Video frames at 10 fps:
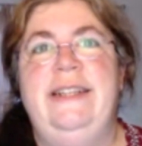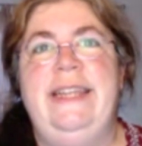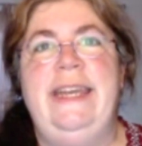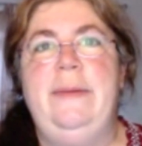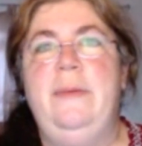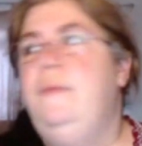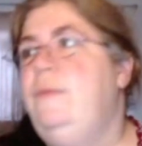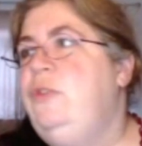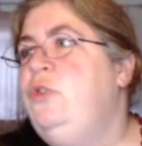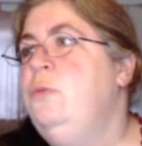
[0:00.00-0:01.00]
Like,
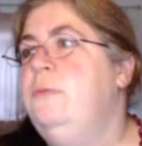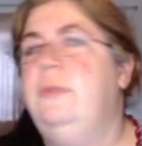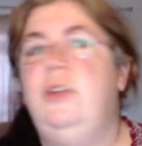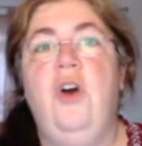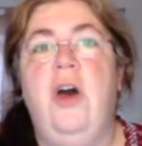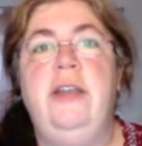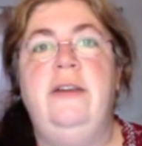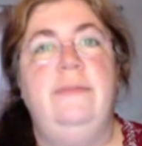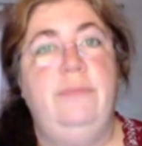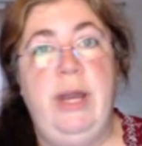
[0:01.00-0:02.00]
zoom, gone,
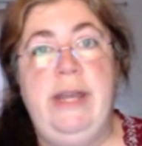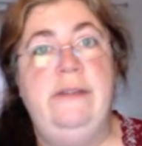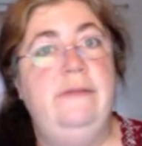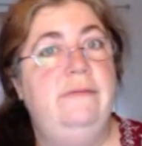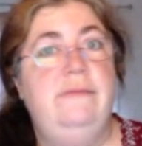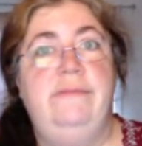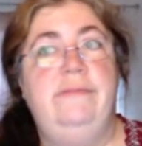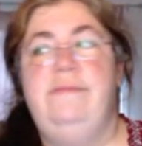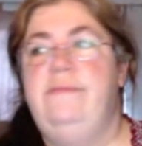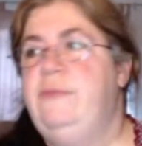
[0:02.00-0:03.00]
brain
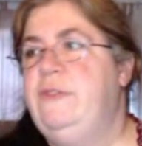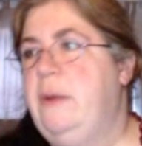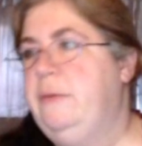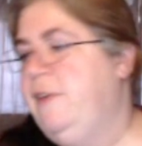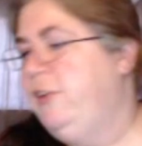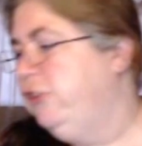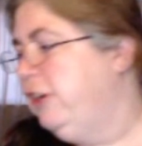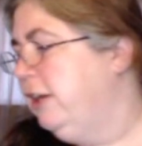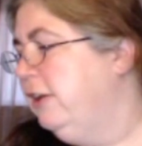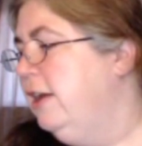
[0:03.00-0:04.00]
stops functioning.